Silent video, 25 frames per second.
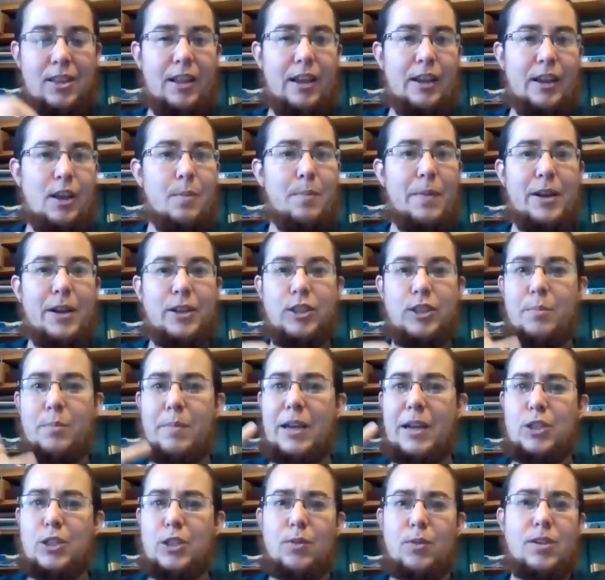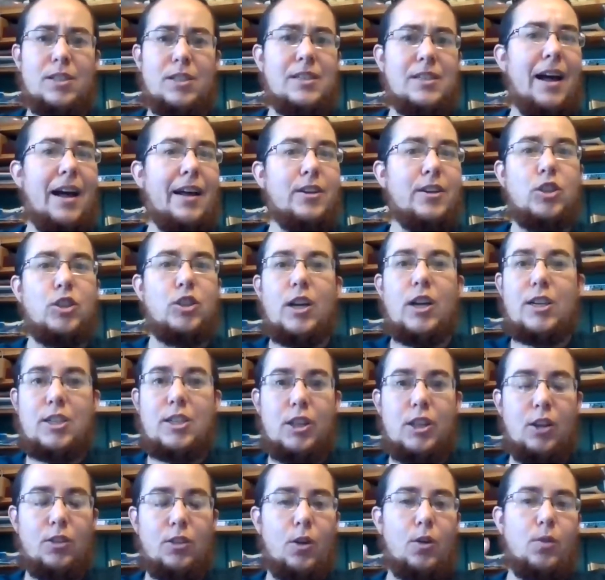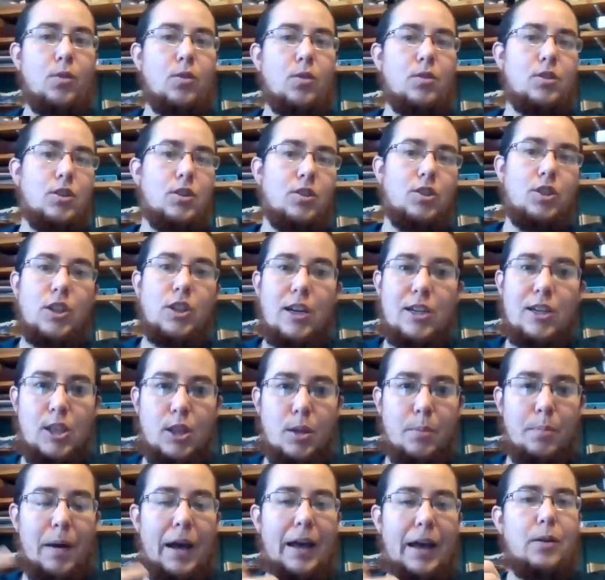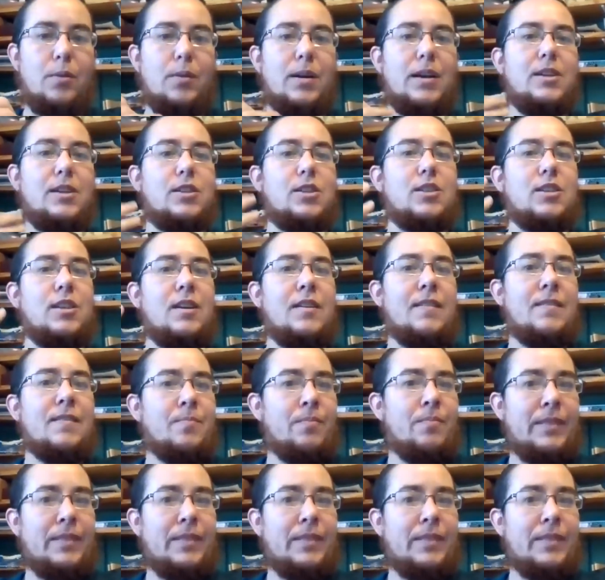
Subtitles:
And like you mentioned, make sure it's not just the locals or just the migrants.